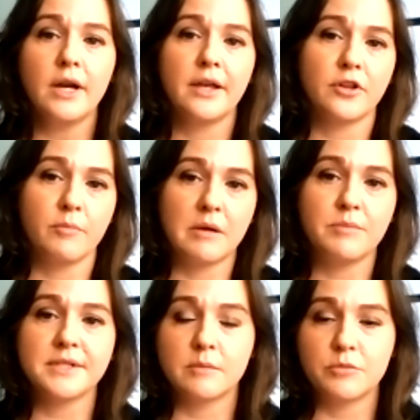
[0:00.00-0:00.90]
and there may
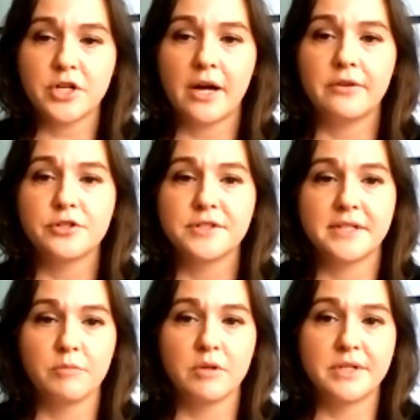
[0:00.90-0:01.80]
be some challenges
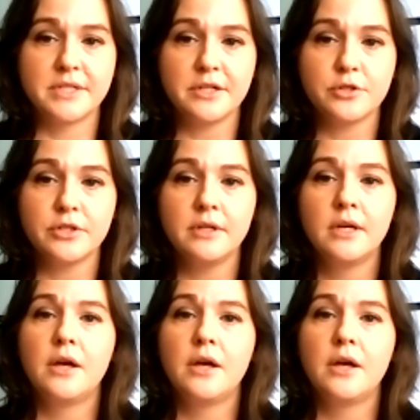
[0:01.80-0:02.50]
in implementation,